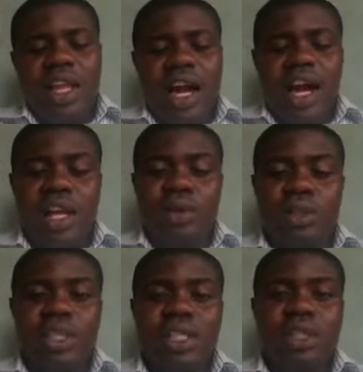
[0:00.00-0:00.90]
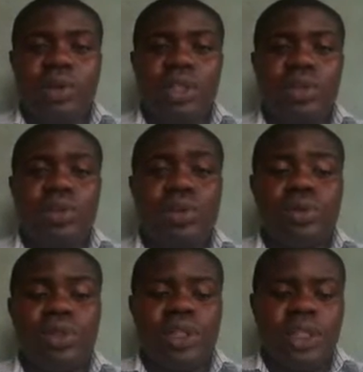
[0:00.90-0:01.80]
that I used in this question
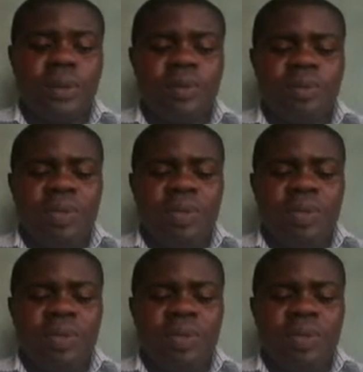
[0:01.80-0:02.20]
2C.